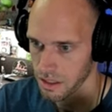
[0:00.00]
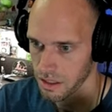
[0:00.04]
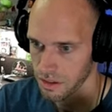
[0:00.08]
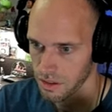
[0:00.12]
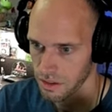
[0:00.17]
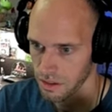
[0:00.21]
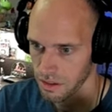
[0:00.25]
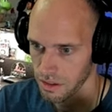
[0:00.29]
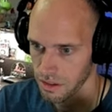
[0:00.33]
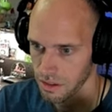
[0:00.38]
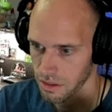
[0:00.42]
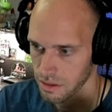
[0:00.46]

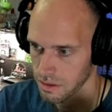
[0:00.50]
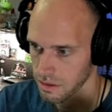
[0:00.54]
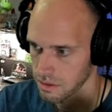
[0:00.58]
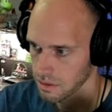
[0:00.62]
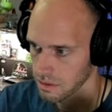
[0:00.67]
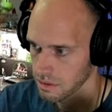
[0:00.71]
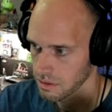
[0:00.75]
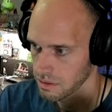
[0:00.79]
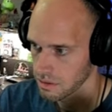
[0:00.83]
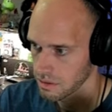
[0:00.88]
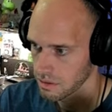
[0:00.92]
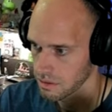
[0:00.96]
Entei.
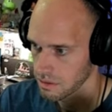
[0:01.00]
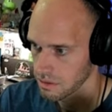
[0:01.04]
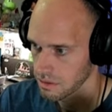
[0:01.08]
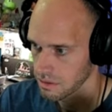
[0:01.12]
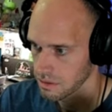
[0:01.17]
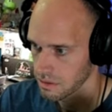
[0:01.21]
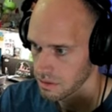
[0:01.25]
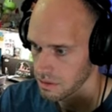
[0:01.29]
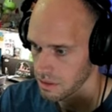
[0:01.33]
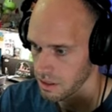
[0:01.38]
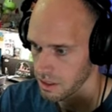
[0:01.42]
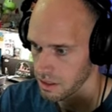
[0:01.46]

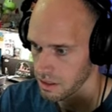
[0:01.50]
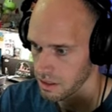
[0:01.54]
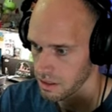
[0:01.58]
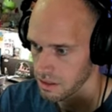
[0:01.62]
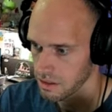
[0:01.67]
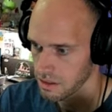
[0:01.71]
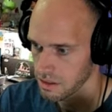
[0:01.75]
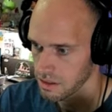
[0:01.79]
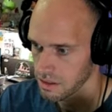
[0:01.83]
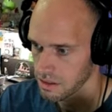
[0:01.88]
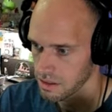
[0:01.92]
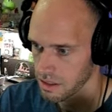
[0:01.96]
Yeah,
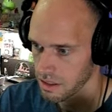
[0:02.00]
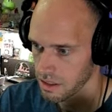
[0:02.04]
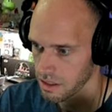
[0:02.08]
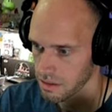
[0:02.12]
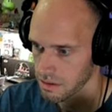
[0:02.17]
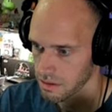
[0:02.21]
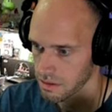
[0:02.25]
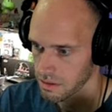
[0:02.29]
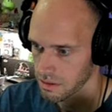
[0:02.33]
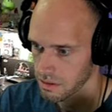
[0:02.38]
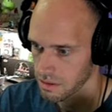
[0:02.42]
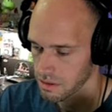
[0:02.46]
Entei's
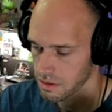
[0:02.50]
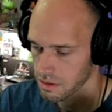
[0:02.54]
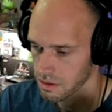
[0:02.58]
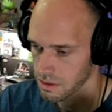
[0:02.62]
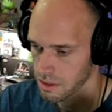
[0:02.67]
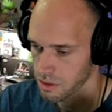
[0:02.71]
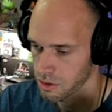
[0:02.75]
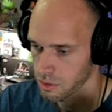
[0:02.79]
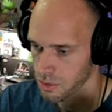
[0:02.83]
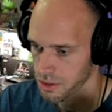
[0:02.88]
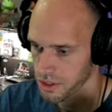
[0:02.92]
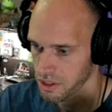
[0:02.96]
not
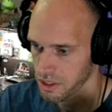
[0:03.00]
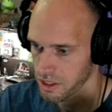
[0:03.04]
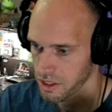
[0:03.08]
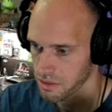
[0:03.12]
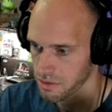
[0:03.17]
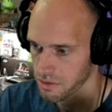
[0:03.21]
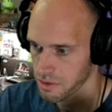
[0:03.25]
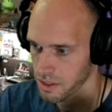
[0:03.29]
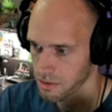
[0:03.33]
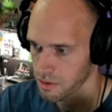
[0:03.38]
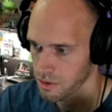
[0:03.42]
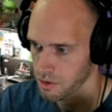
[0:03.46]
cooling
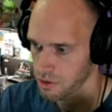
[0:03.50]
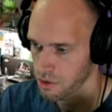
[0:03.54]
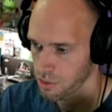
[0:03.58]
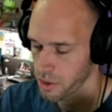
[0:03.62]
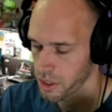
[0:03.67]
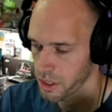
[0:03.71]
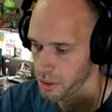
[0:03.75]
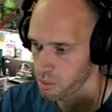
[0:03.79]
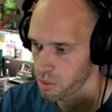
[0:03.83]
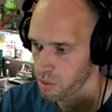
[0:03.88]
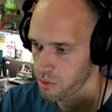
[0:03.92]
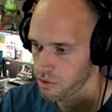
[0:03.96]
off, giving
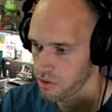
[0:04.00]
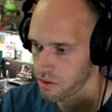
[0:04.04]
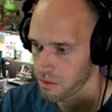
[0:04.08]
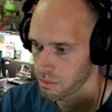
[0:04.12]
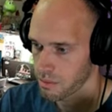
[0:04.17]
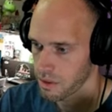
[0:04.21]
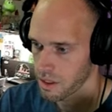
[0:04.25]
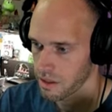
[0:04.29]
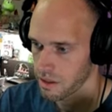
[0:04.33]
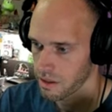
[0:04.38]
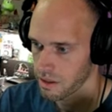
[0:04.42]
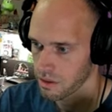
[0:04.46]

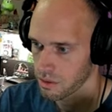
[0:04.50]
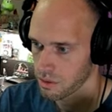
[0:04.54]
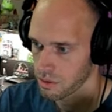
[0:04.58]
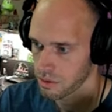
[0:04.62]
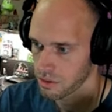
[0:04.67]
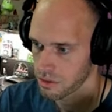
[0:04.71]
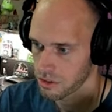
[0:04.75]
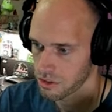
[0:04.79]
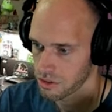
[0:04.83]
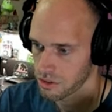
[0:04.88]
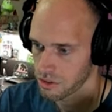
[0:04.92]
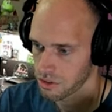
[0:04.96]
20% back.
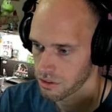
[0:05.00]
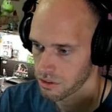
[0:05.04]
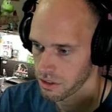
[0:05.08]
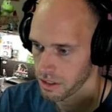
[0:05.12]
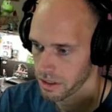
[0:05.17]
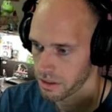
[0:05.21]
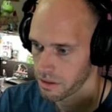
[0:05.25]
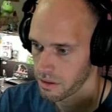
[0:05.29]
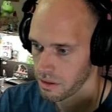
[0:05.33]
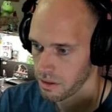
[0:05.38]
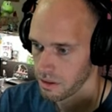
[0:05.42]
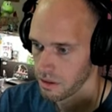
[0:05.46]
Holy
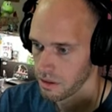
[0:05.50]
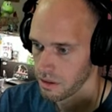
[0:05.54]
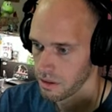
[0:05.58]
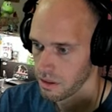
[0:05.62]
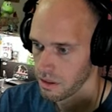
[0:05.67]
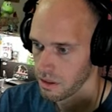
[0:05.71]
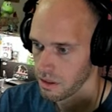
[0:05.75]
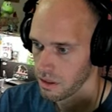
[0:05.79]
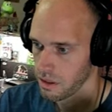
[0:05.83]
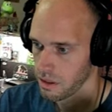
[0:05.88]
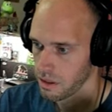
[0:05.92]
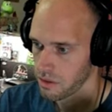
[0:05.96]
shit.
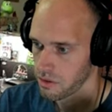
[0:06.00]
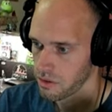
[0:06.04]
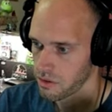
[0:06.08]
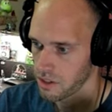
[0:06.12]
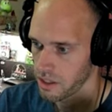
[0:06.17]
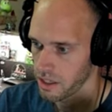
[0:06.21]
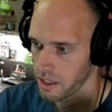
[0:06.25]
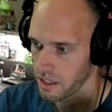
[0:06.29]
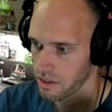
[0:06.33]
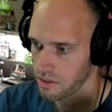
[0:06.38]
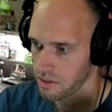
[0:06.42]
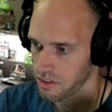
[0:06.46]
So
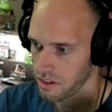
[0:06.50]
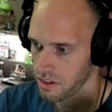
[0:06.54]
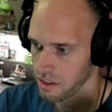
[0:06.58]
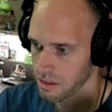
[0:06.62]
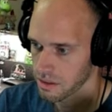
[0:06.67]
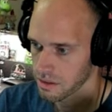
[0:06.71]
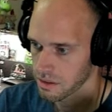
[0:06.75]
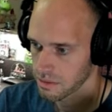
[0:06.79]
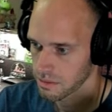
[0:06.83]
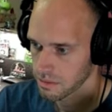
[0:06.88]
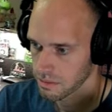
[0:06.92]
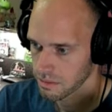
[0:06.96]
yeah,
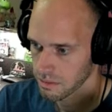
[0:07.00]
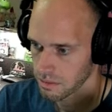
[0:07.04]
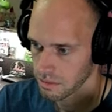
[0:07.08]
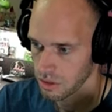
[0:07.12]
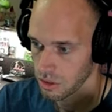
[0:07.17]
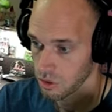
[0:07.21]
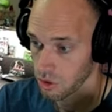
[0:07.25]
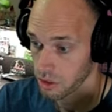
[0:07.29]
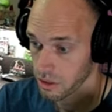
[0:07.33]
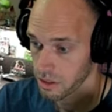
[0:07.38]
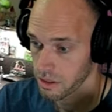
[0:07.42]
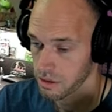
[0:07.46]
Entei
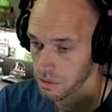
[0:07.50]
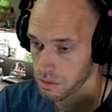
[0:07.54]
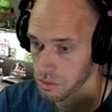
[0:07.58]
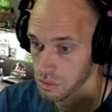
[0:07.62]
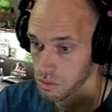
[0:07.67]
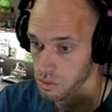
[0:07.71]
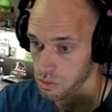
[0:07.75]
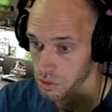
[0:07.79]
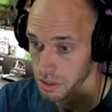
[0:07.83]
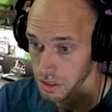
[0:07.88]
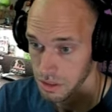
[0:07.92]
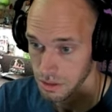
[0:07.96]
looking
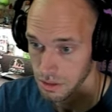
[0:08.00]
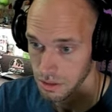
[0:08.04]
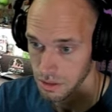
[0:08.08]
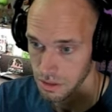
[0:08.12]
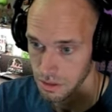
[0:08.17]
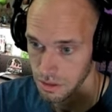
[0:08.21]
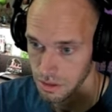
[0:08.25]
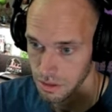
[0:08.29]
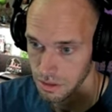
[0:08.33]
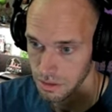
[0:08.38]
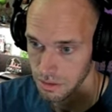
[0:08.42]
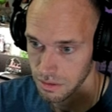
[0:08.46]
real
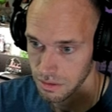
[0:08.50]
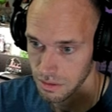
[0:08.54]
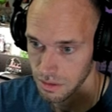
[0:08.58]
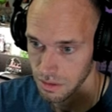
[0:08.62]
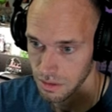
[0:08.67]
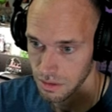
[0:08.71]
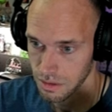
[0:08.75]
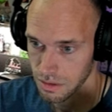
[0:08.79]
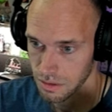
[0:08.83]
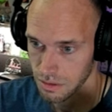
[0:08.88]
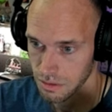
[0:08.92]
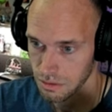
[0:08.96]
good.
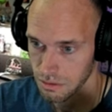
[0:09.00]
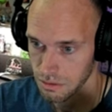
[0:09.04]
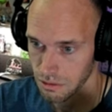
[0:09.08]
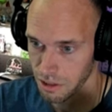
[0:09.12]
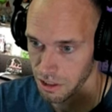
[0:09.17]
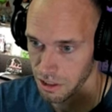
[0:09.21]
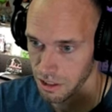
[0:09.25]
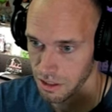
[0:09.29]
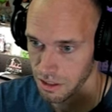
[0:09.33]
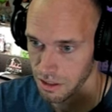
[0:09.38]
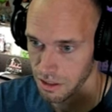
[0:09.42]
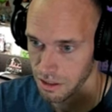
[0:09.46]

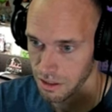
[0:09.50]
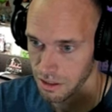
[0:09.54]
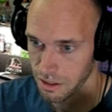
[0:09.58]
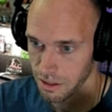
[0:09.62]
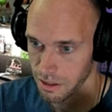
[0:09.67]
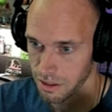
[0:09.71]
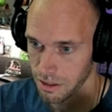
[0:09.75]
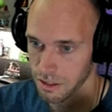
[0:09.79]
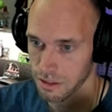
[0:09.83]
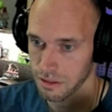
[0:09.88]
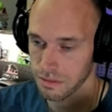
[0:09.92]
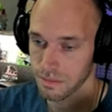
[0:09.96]

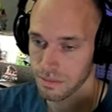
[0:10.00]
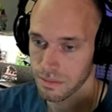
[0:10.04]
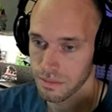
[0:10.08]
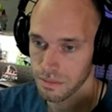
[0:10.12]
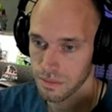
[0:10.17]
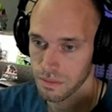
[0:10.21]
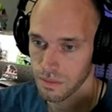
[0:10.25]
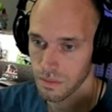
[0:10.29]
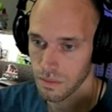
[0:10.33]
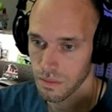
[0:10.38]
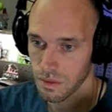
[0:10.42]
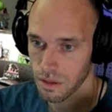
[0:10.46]
Rawr!
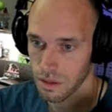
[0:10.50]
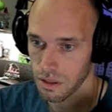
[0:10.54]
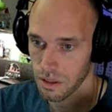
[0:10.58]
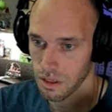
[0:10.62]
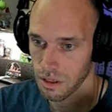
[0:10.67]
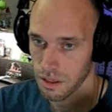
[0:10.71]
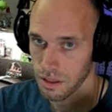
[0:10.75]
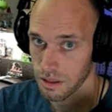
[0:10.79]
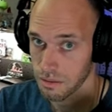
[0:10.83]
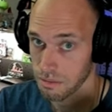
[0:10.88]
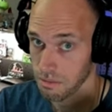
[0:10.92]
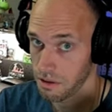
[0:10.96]
All
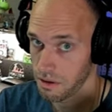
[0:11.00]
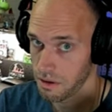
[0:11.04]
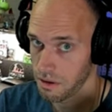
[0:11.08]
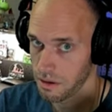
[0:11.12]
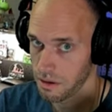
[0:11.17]
right.